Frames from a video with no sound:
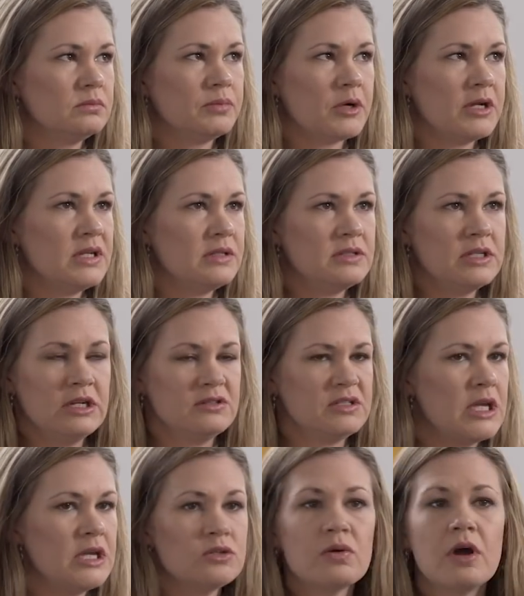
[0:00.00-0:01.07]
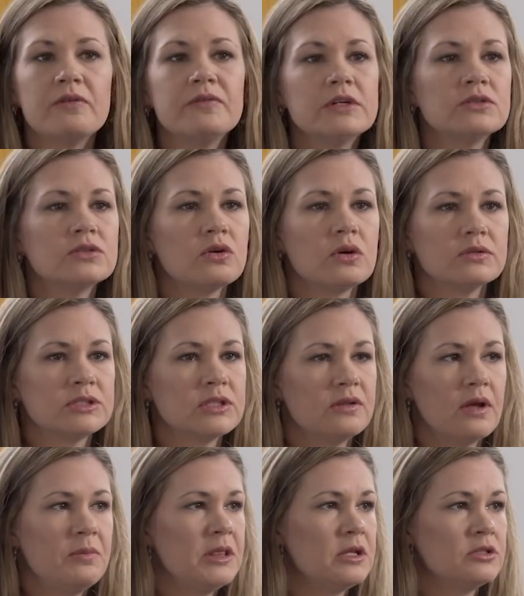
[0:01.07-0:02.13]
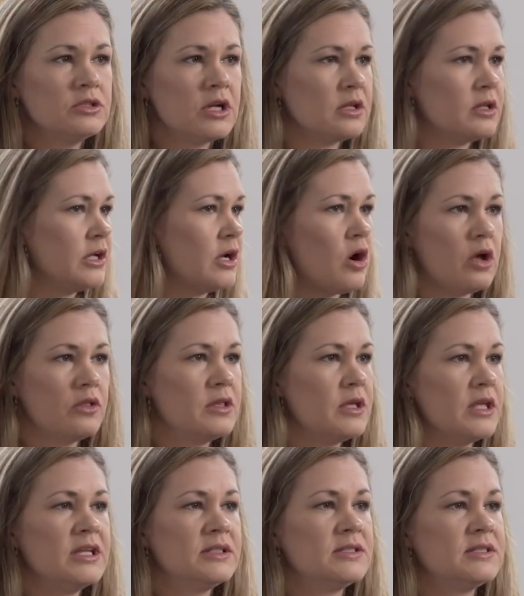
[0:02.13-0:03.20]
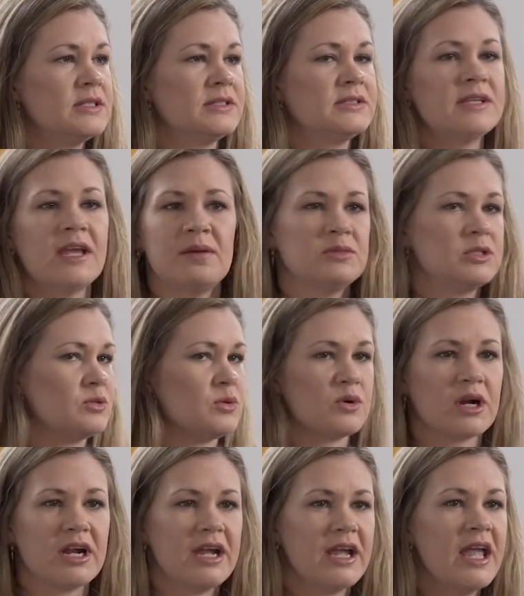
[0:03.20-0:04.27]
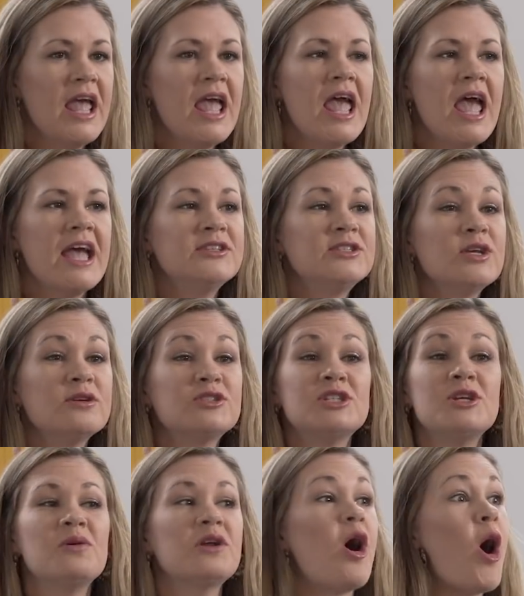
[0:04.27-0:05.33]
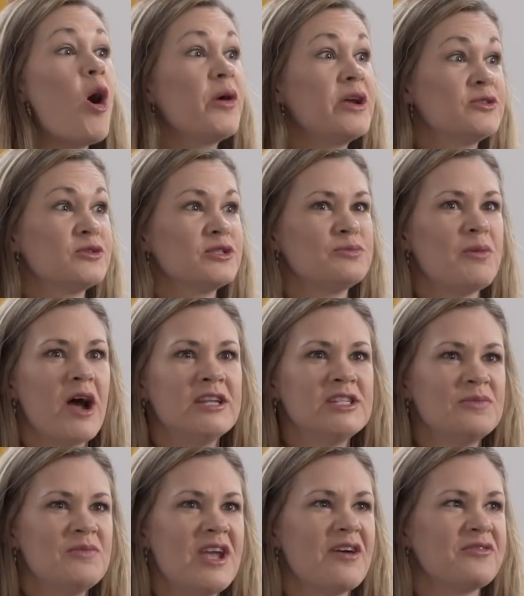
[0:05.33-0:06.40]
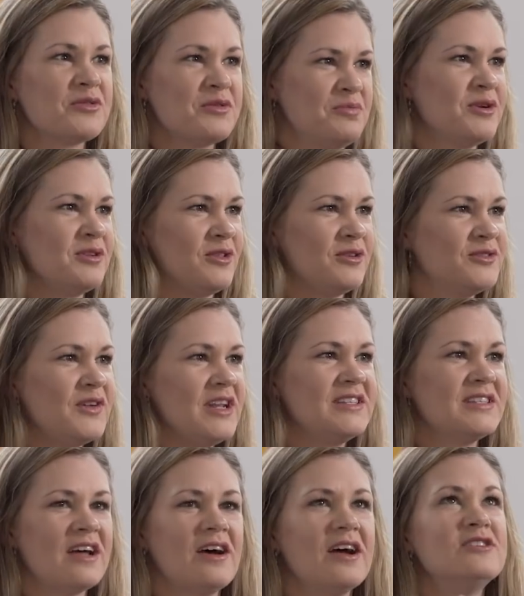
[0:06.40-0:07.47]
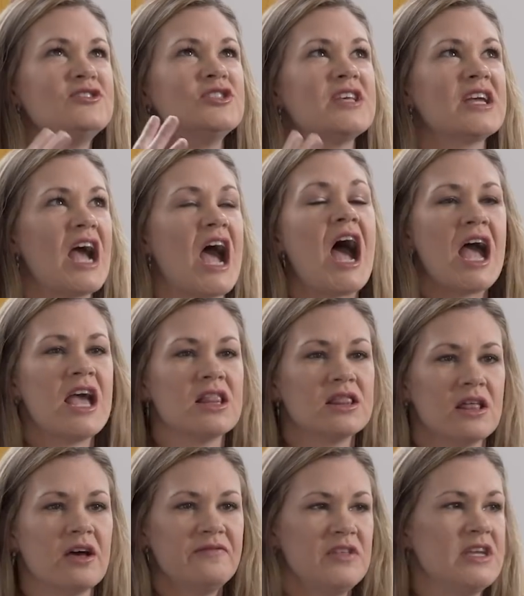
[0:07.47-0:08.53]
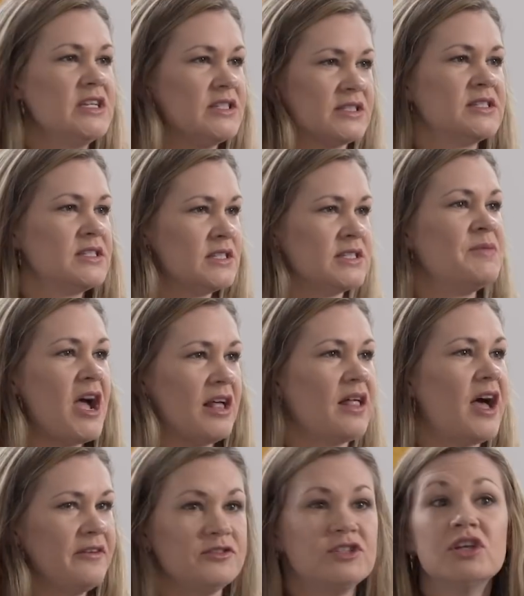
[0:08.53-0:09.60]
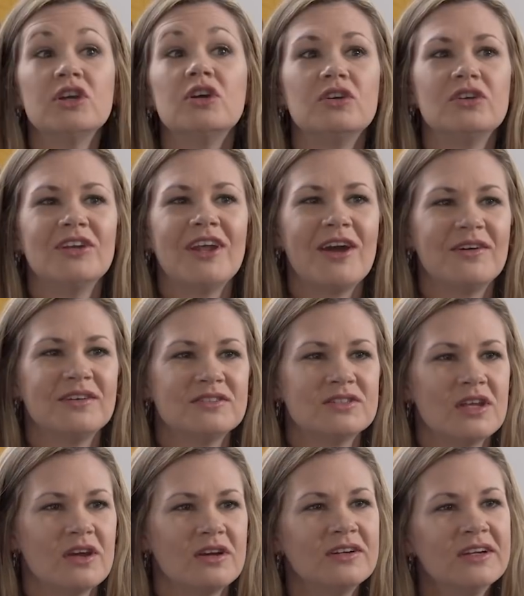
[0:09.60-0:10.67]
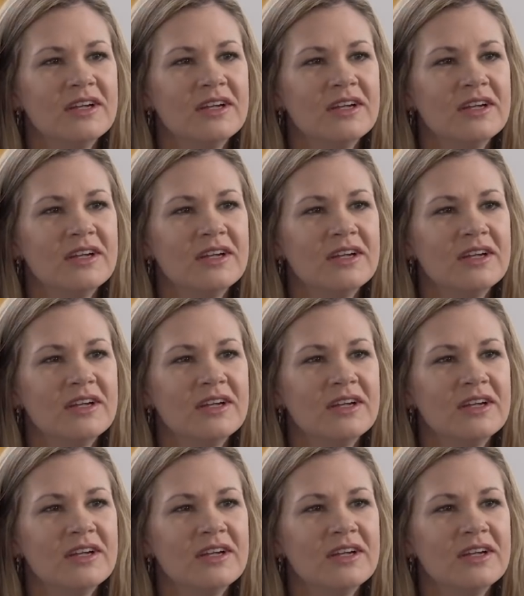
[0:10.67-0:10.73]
probably you know 10 12 years old so i mean they're juggling all it's the same story they get it. How, and so she would always respond to me after we put those videos out and she's like i love these this is my life too you know and so